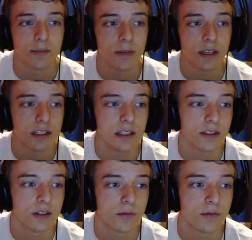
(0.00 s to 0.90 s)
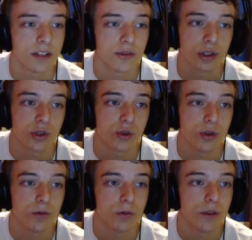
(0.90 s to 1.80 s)
basically, so that's really cool
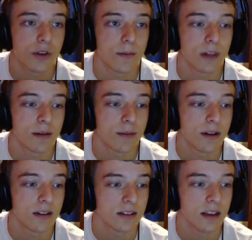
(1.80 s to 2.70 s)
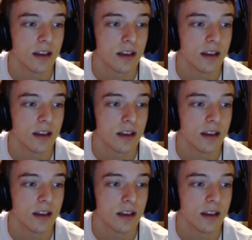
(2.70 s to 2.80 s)
with a lot of my Mons.